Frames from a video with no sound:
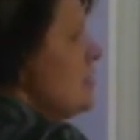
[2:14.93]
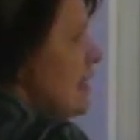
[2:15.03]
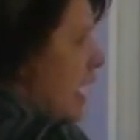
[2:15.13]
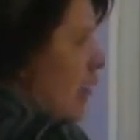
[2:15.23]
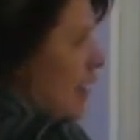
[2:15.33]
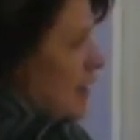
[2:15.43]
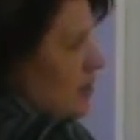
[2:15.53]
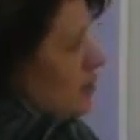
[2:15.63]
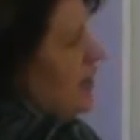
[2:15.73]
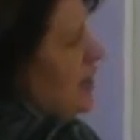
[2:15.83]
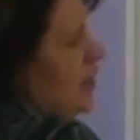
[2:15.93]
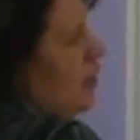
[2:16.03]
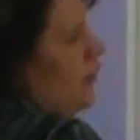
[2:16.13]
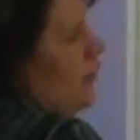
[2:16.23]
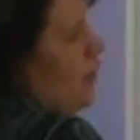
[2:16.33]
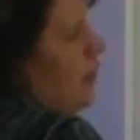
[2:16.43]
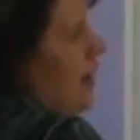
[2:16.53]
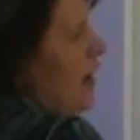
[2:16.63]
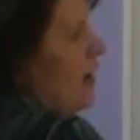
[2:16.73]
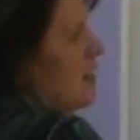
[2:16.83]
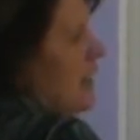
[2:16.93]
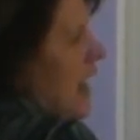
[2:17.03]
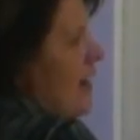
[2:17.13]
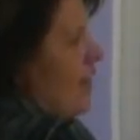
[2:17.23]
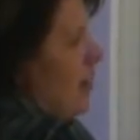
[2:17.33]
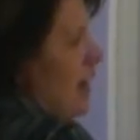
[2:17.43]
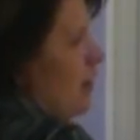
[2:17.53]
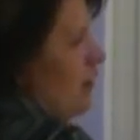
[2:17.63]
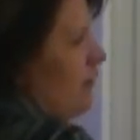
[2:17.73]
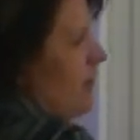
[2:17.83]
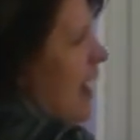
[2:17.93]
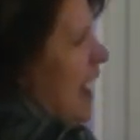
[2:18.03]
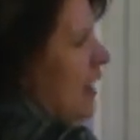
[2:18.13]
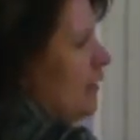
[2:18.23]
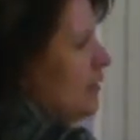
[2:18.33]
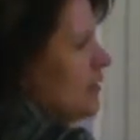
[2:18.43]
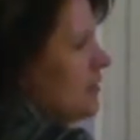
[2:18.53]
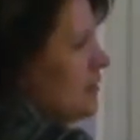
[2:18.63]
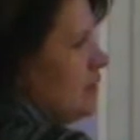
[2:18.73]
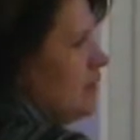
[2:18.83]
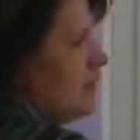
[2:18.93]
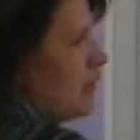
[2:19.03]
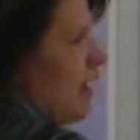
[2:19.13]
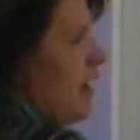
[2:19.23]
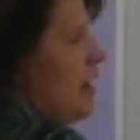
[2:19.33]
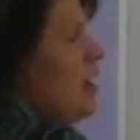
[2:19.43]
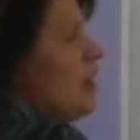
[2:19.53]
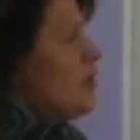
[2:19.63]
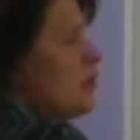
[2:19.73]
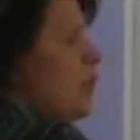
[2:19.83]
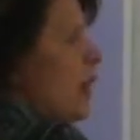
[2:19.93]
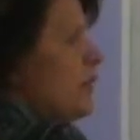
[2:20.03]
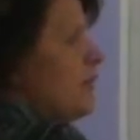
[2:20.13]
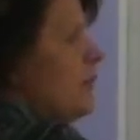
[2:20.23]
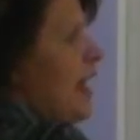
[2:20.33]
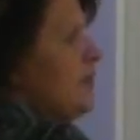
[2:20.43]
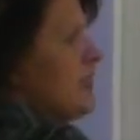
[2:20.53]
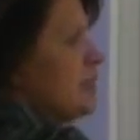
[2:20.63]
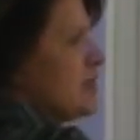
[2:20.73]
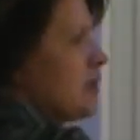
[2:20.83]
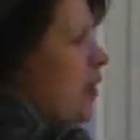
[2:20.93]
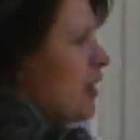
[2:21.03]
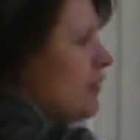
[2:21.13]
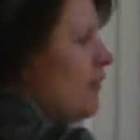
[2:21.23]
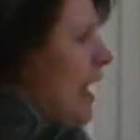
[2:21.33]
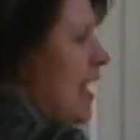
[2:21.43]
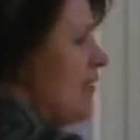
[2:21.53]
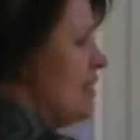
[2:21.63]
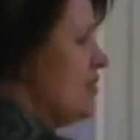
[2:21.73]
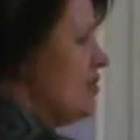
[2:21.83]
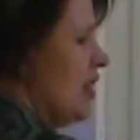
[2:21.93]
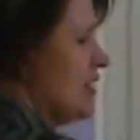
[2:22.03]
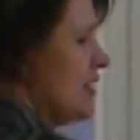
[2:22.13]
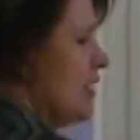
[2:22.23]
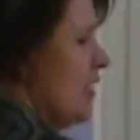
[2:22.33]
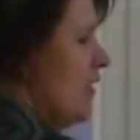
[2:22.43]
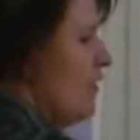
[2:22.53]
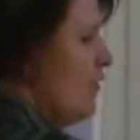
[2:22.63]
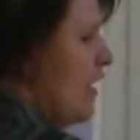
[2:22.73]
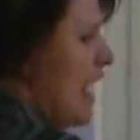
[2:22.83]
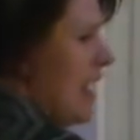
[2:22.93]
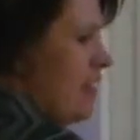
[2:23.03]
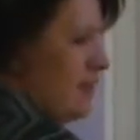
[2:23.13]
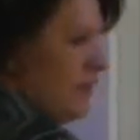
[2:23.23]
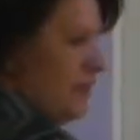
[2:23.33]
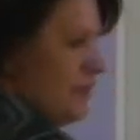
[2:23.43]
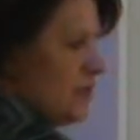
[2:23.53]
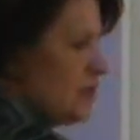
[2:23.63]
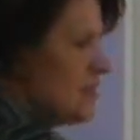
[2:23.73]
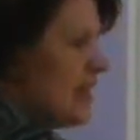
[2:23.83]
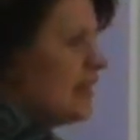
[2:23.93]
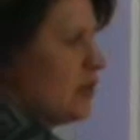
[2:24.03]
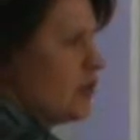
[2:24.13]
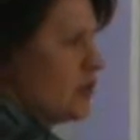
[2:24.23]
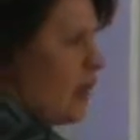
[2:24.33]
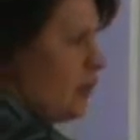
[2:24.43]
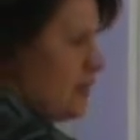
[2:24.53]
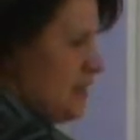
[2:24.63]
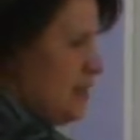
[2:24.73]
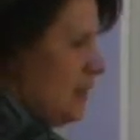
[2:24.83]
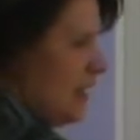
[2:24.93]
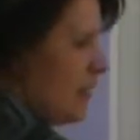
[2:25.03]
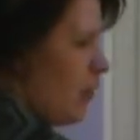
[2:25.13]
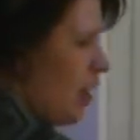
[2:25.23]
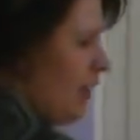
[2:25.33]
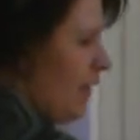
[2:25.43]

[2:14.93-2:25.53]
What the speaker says: Now what I do is I look for the pairs. I have a pair of 5s. Okay, the square root of 5 times the square root of 5 is just 5. So it's not under the square root symbol anymore.